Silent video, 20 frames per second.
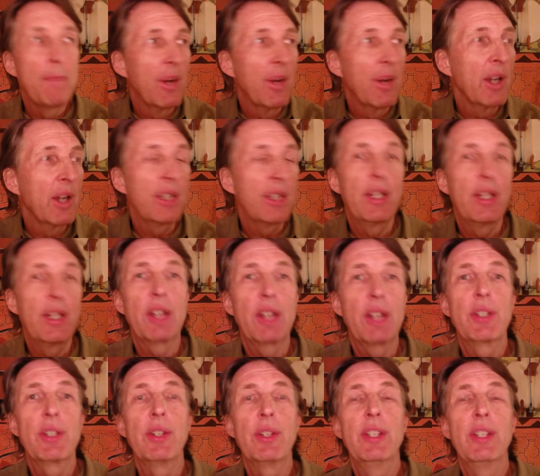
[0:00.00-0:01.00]

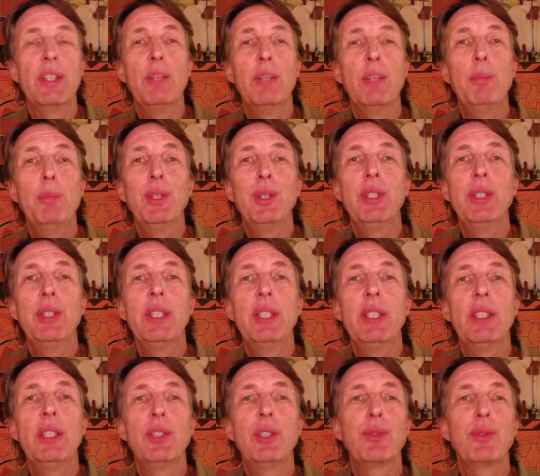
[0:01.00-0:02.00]
Architecture in a building
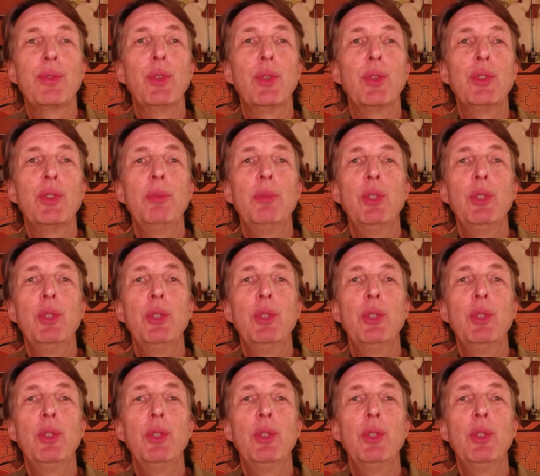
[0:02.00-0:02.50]
is frozen